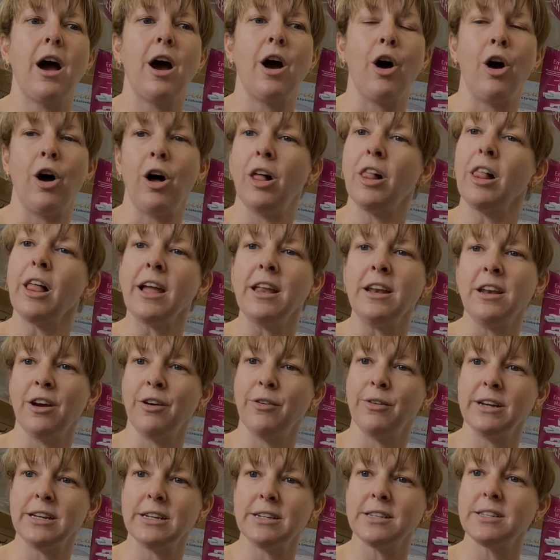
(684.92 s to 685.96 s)
All I
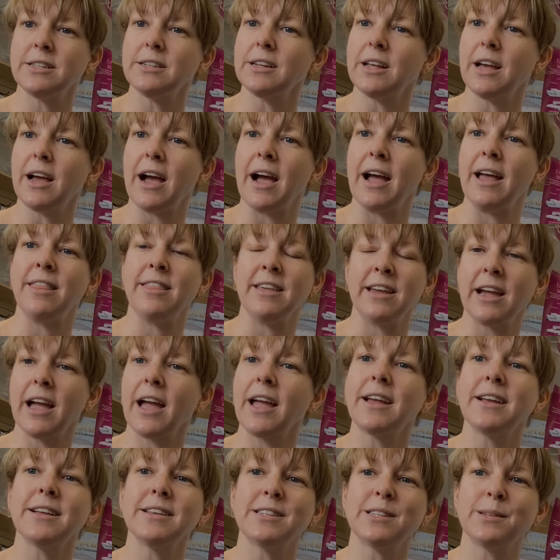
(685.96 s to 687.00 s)
know is I think
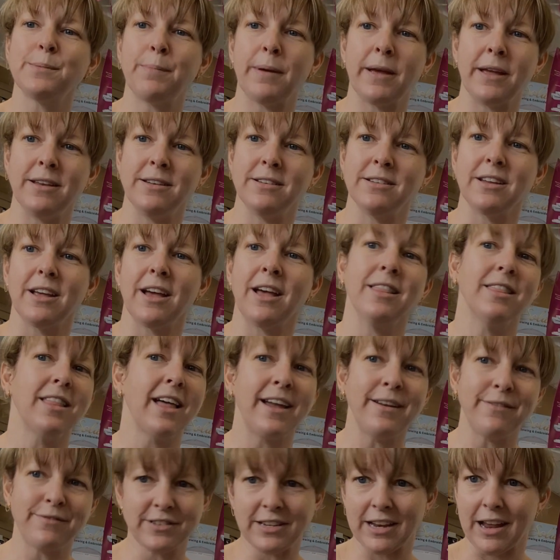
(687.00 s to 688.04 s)
I could spend a
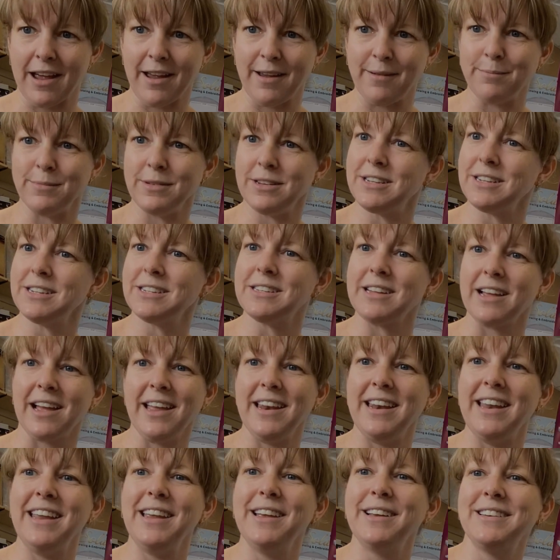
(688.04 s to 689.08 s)
lifetime
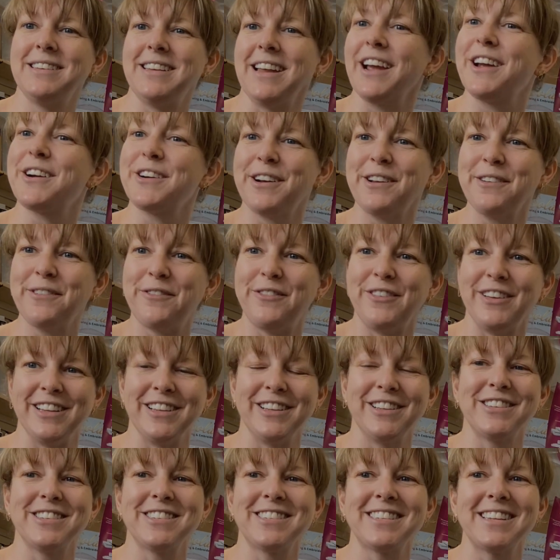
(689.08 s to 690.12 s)
designing decorative
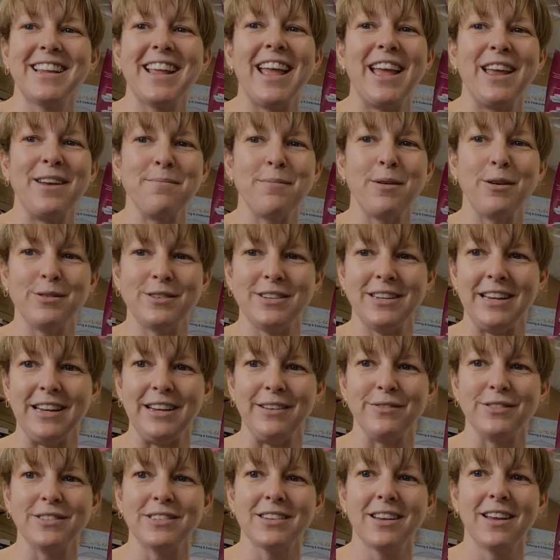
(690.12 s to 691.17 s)
fills and
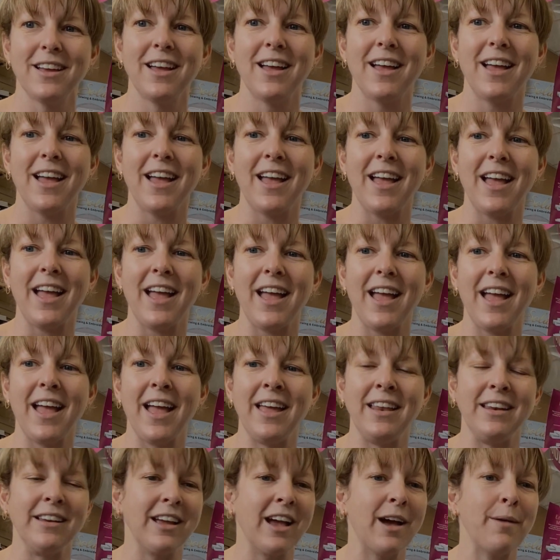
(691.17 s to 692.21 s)
motifs
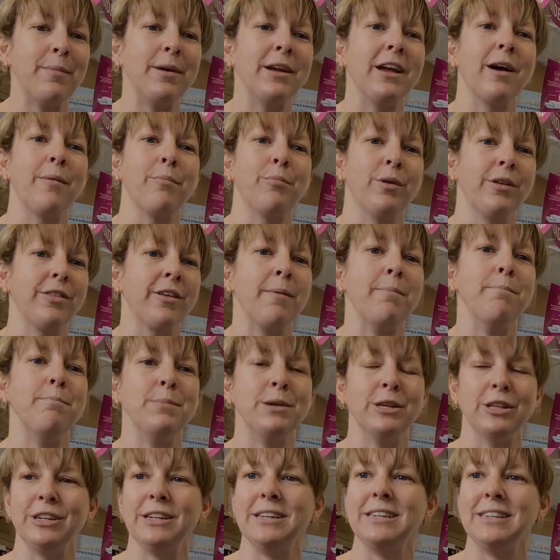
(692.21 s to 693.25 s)
and coming up with a
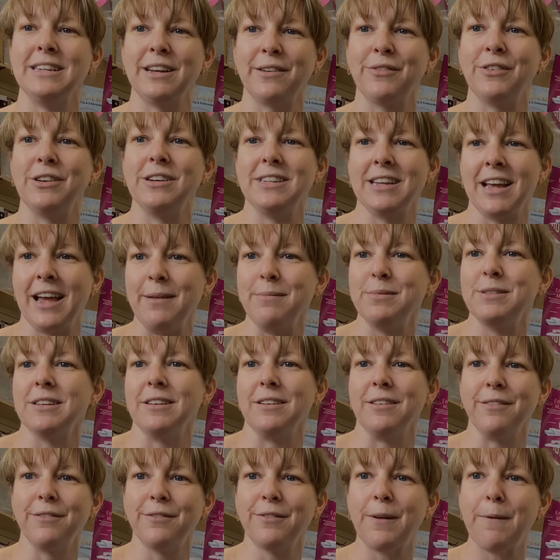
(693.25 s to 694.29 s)
million different types
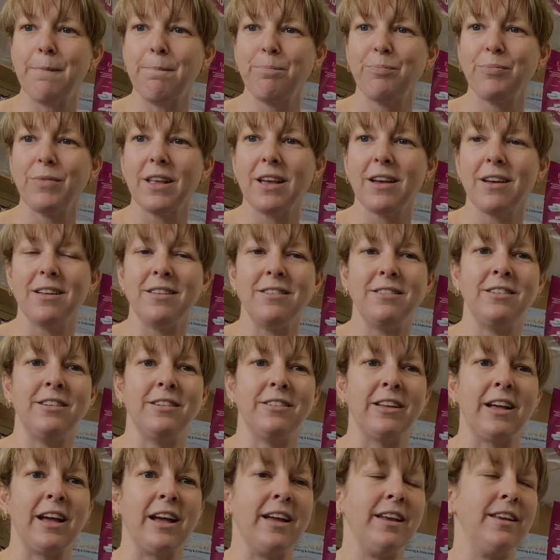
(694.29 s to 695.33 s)
of
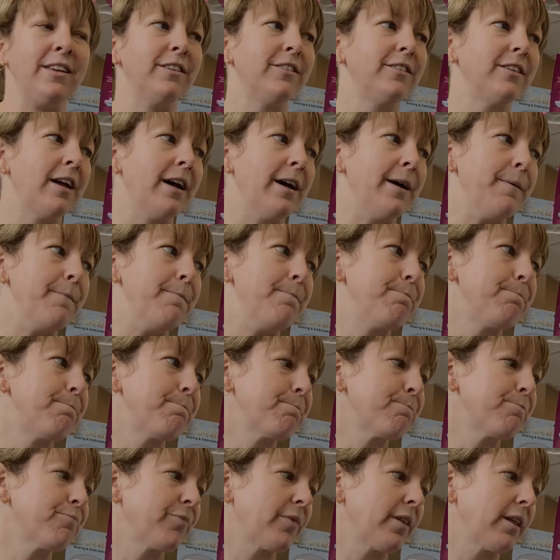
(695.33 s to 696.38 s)
designs um,
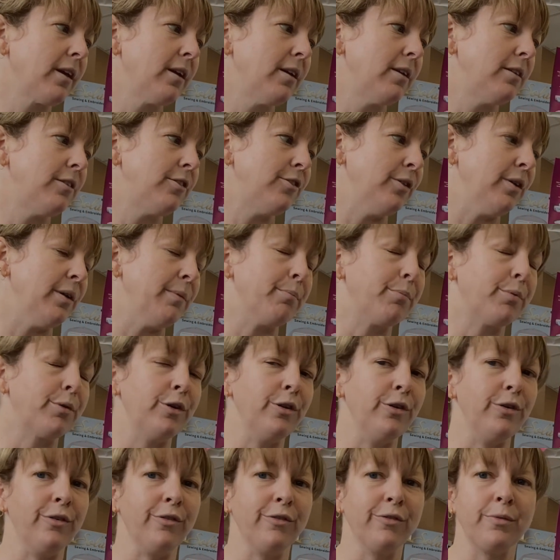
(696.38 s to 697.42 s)
to
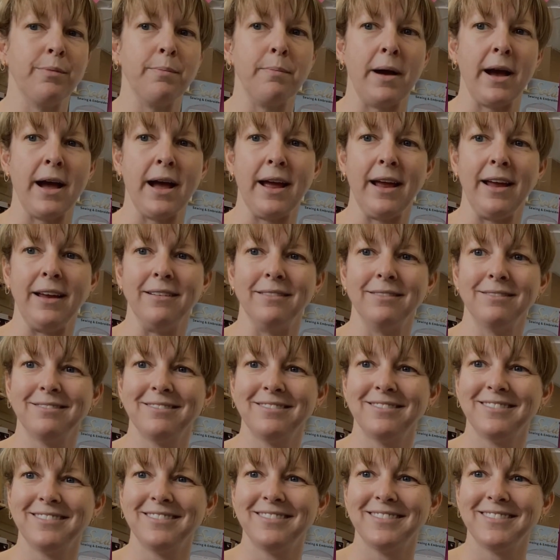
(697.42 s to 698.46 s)
improve my,
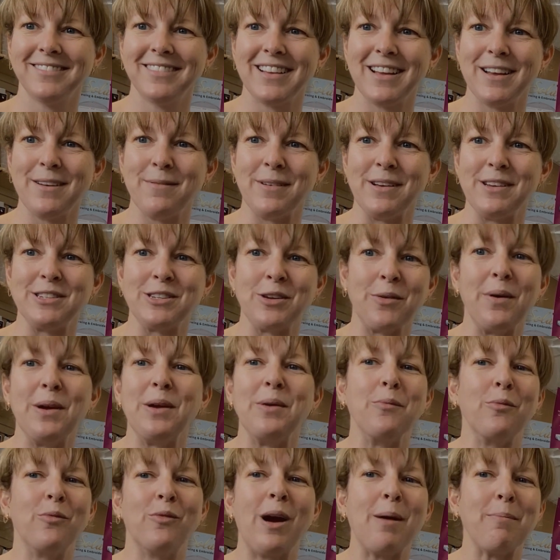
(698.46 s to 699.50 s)
my
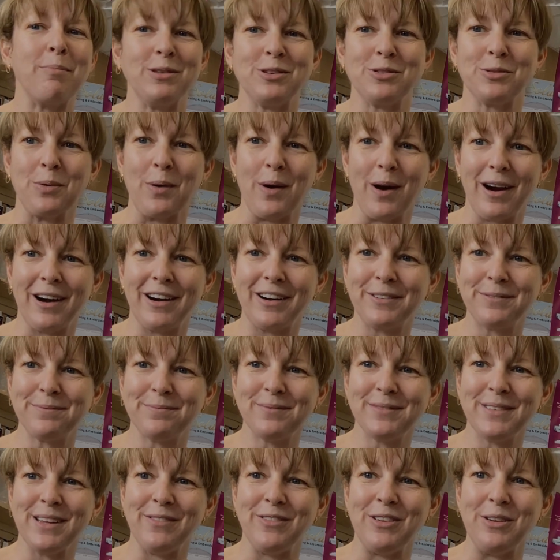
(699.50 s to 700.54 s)
sewing repertoire,
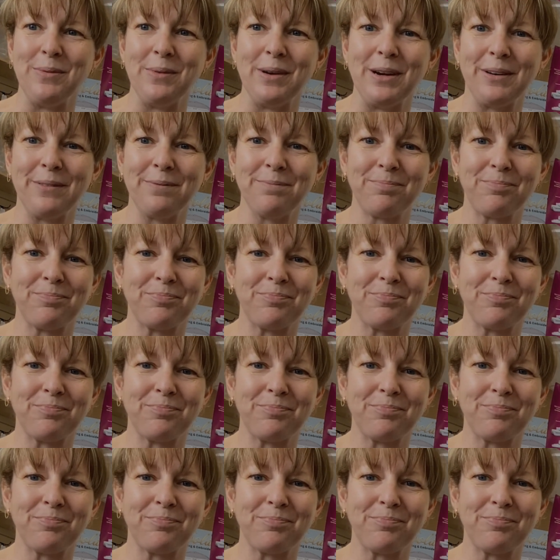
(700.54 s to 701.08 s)
if you will.